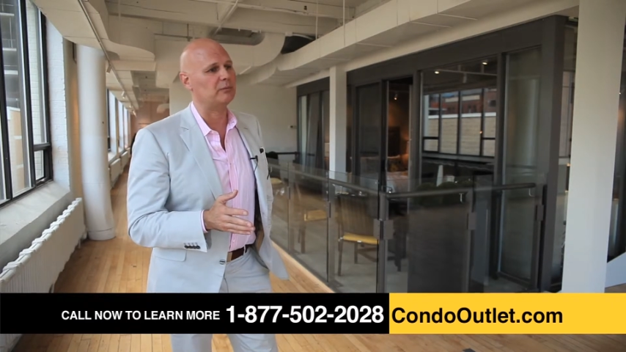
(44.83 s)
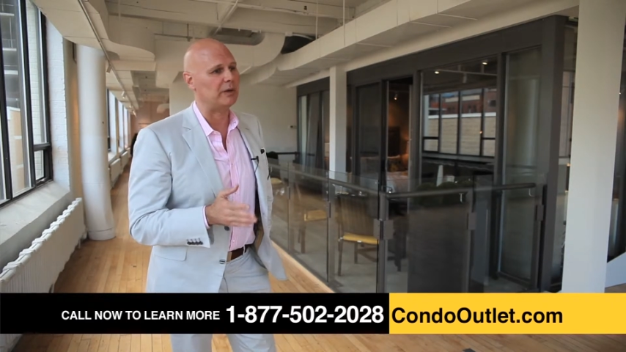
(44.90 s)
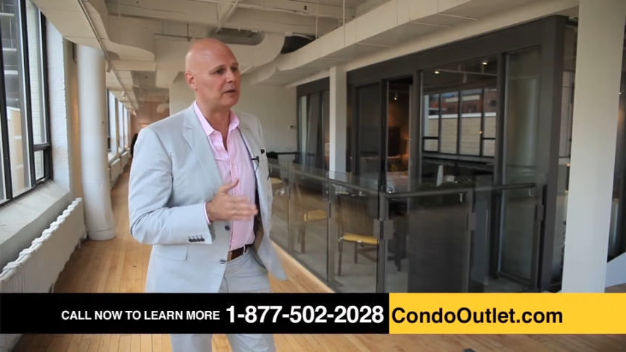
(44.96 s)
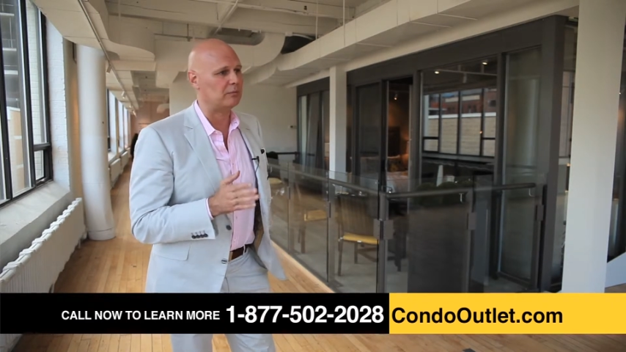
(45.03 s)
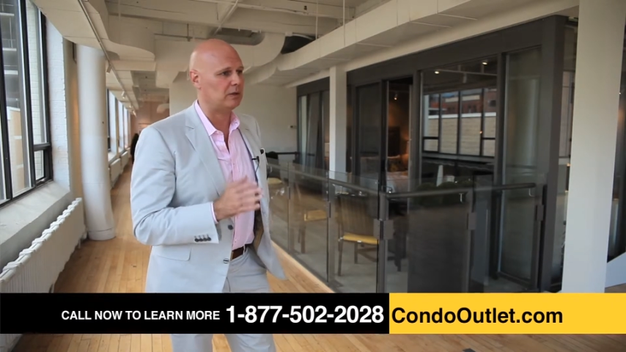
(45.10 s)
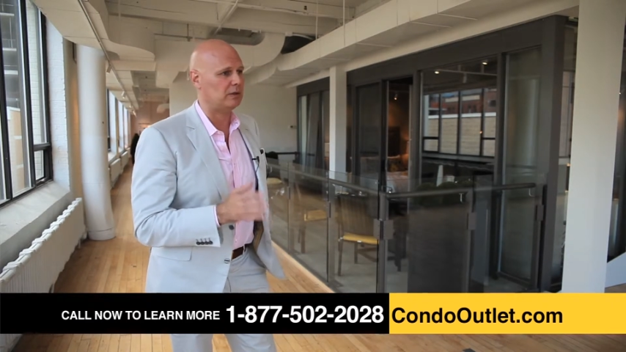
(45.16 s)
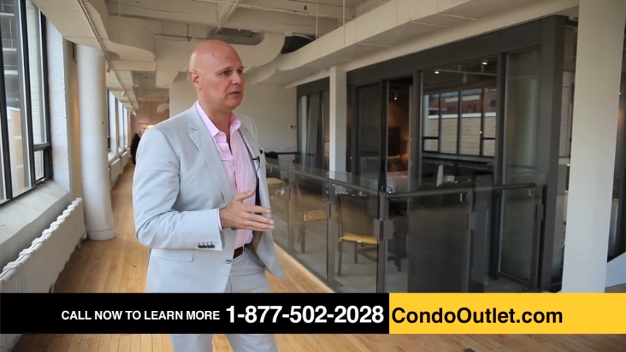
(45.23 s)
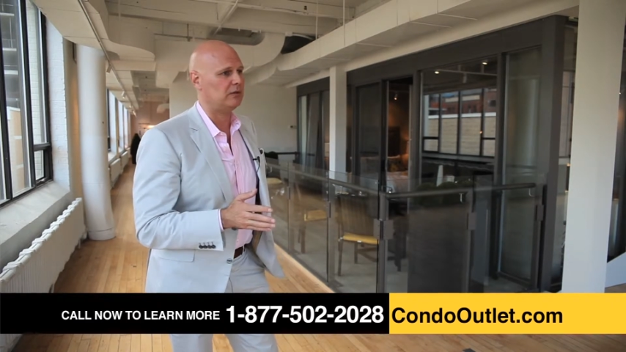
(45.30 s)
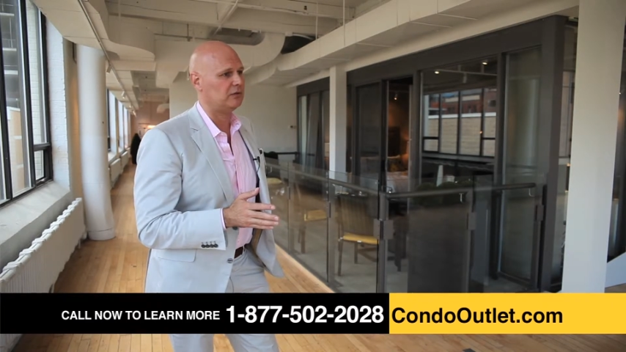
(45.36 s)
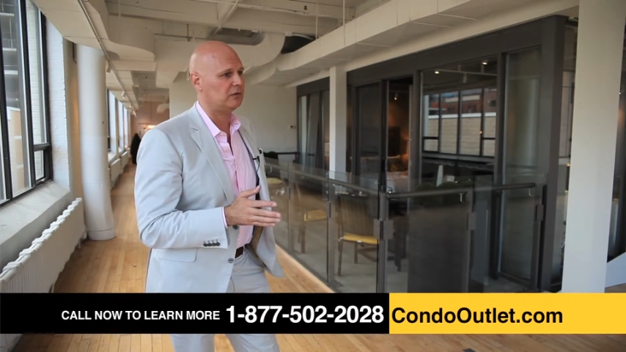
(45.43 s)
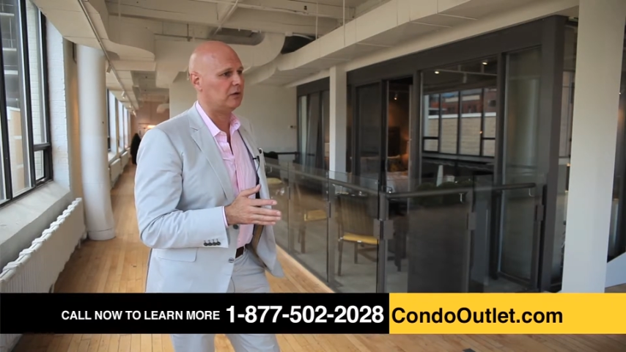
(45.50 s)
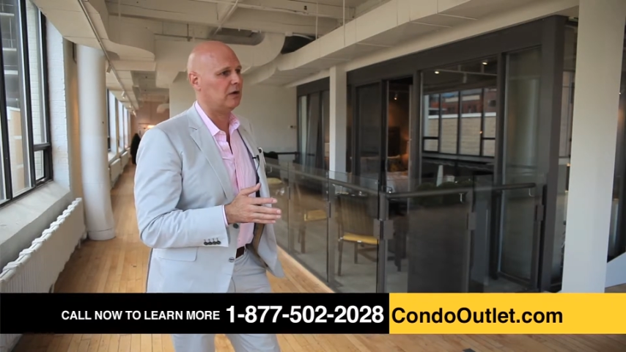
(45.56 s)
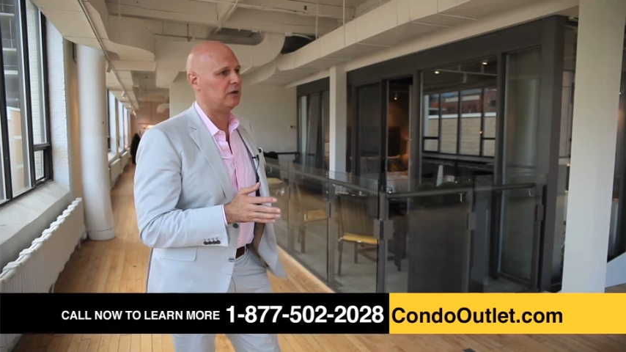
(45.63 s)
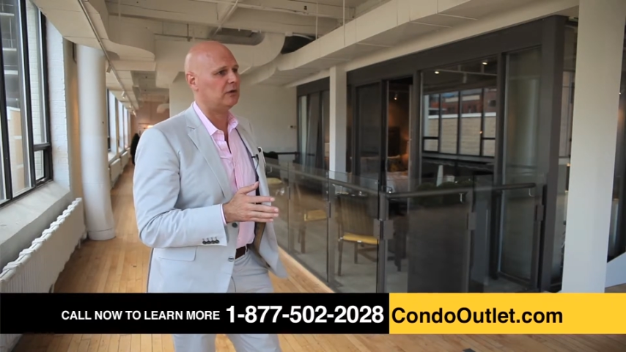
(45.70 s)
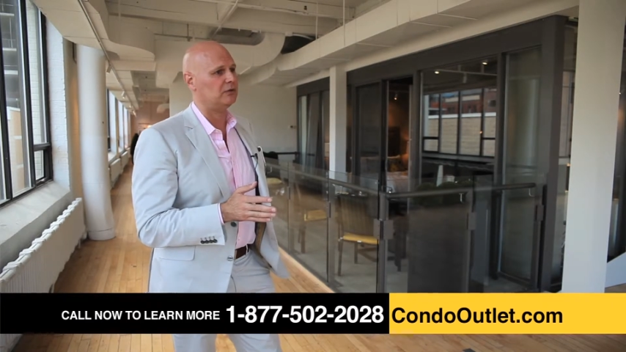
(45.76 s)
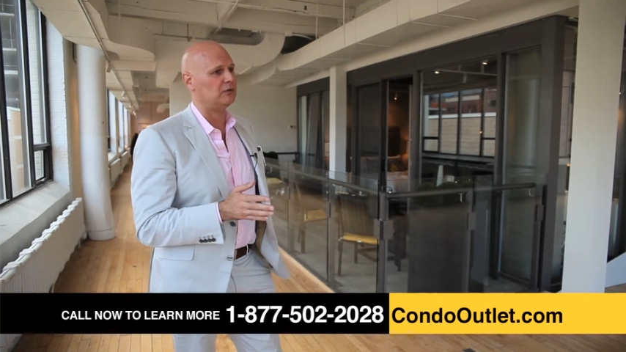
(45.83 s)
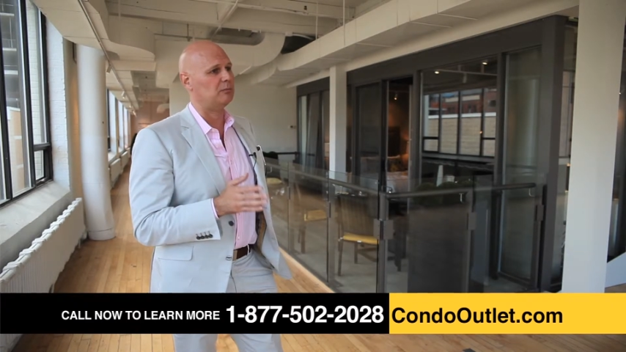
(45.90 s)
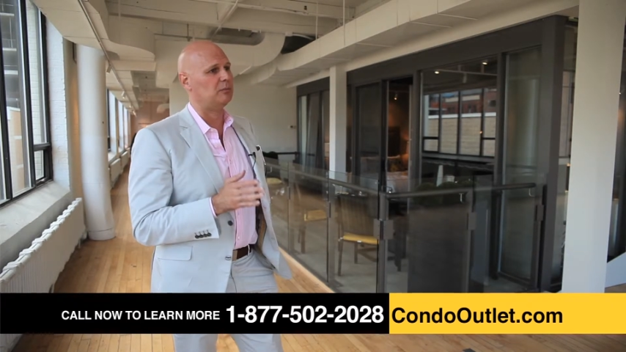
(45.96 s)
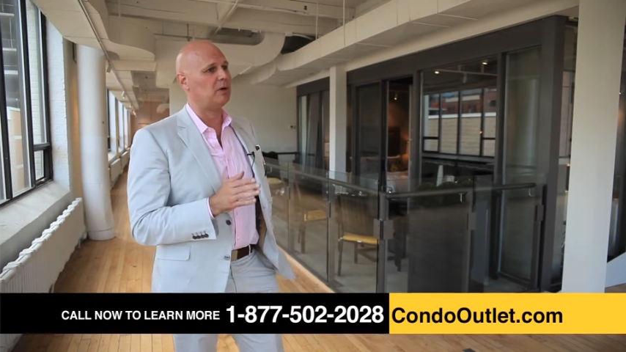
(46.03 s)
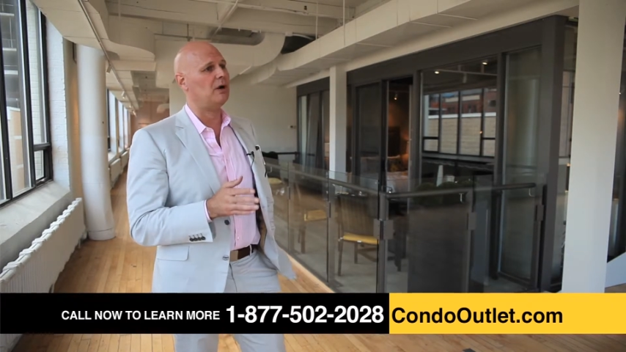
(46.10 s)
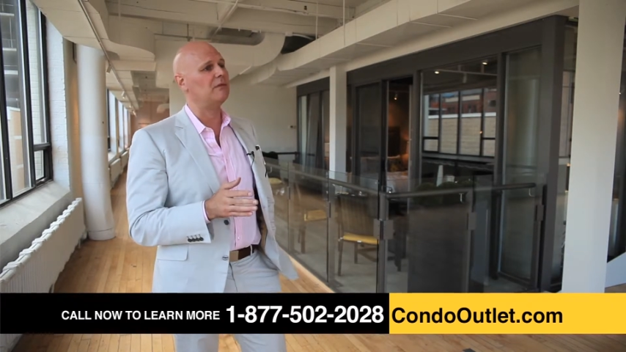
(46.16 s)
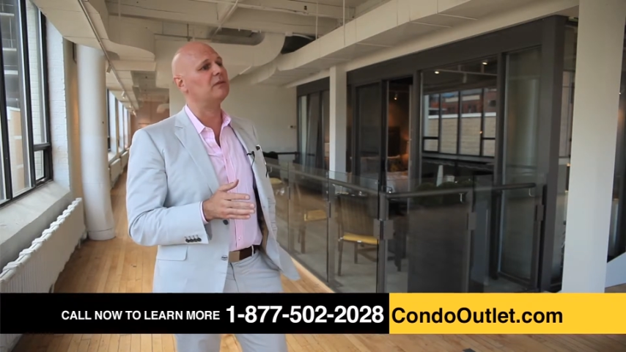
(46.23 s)
make millions of dollars in
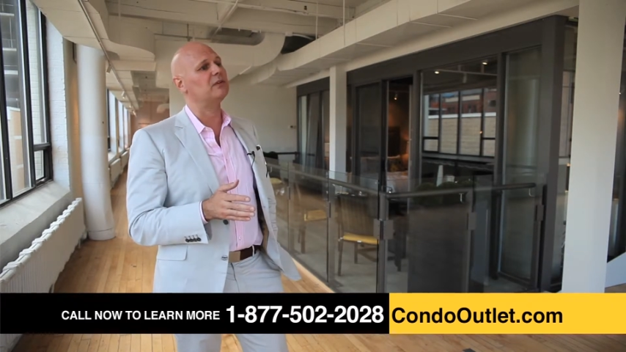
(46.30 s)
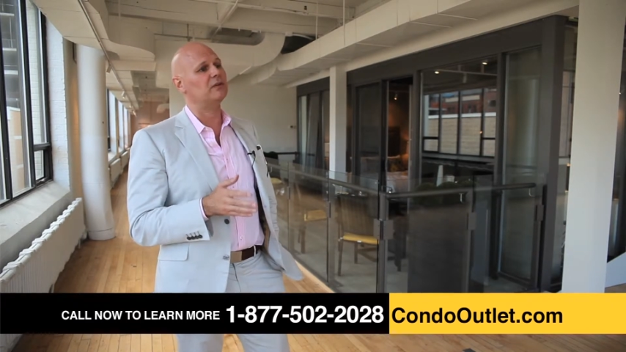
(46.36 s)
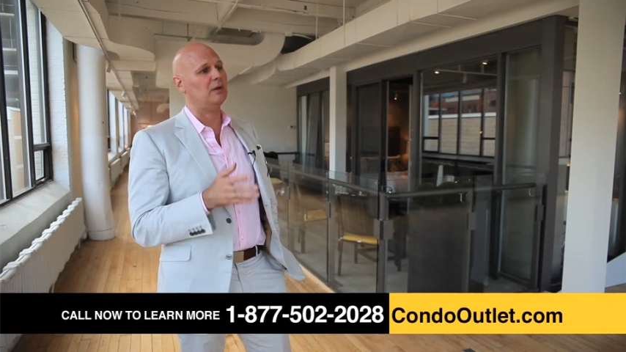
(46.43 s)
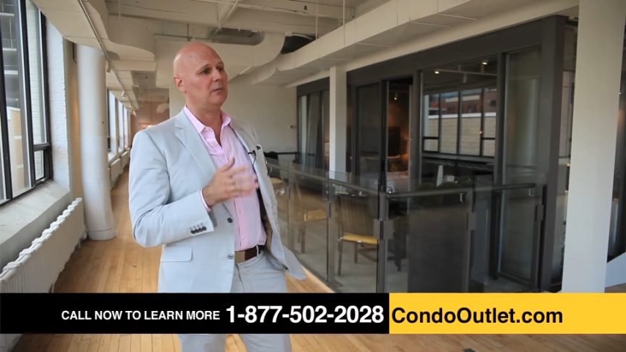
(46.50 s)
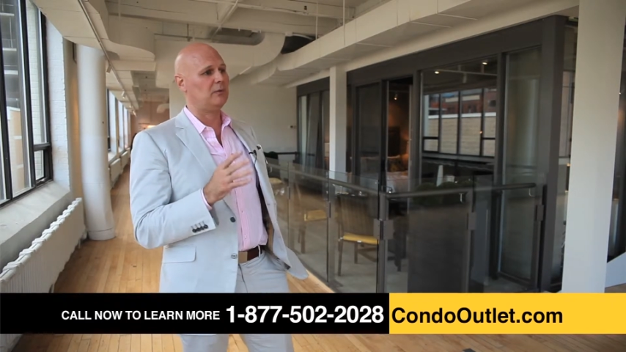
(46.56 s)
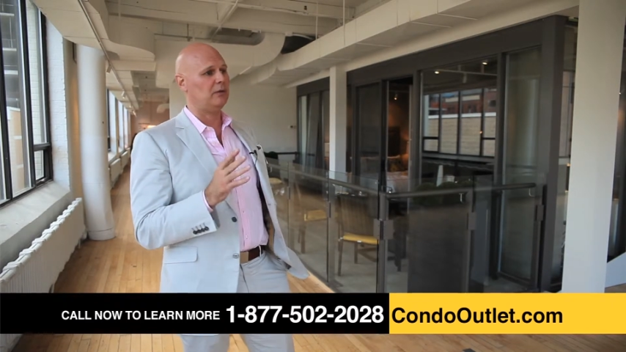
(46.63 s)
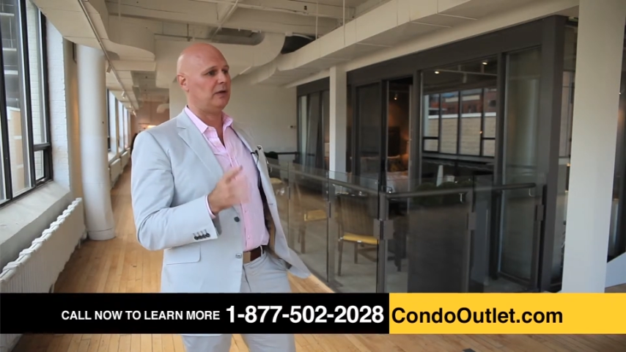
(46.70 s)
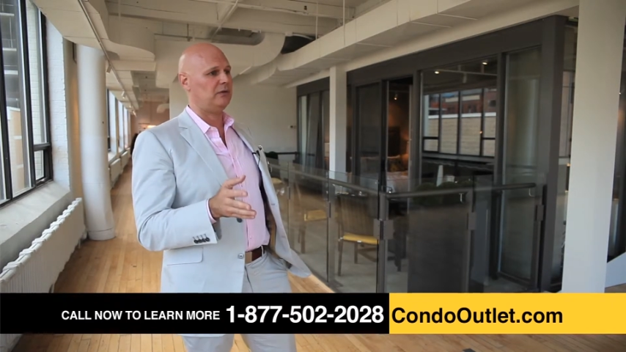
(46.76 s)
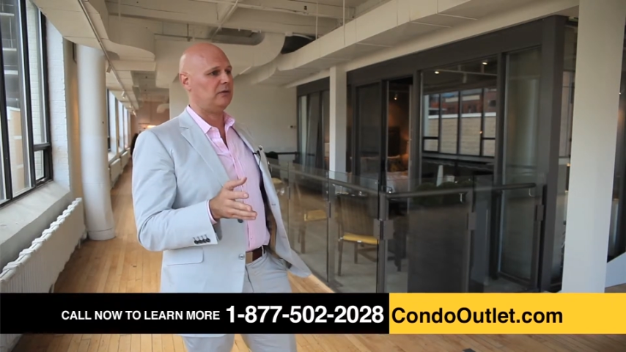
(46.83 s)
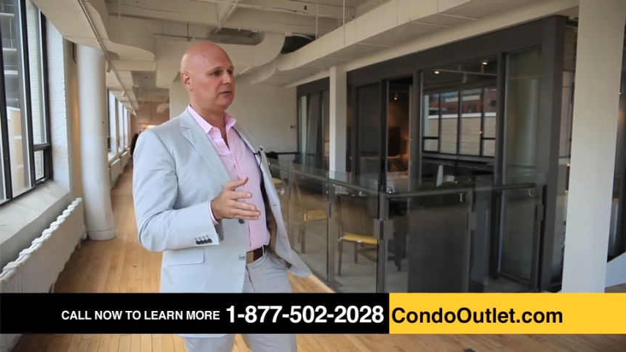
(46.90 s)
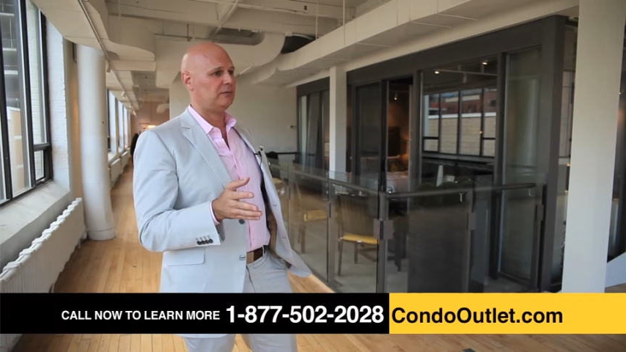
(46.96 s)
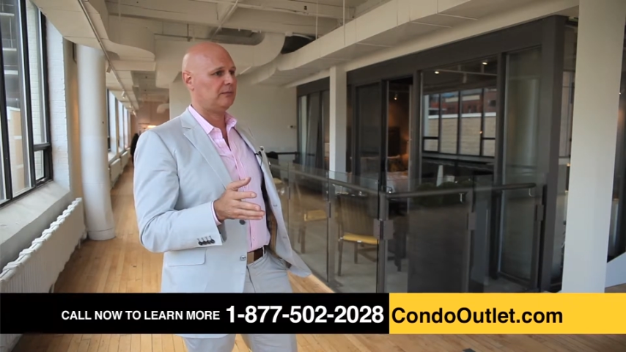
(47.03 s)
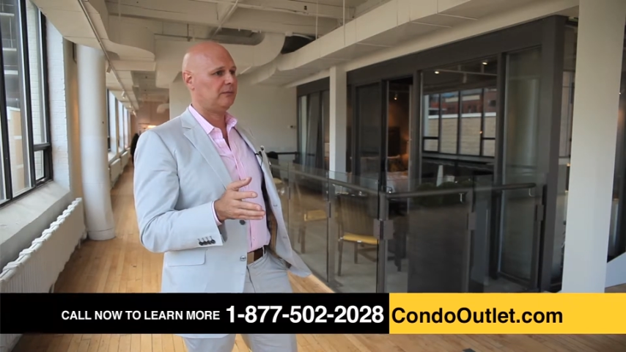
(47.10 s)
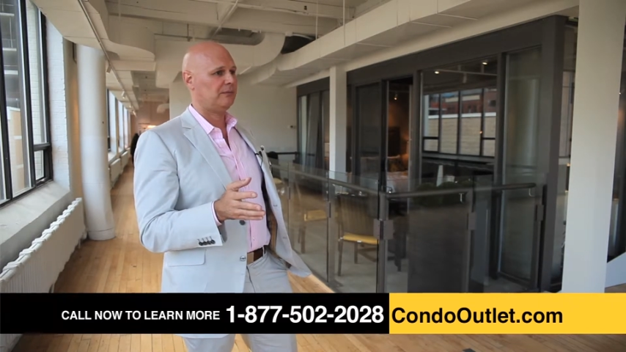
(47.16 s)
profits on upgrades.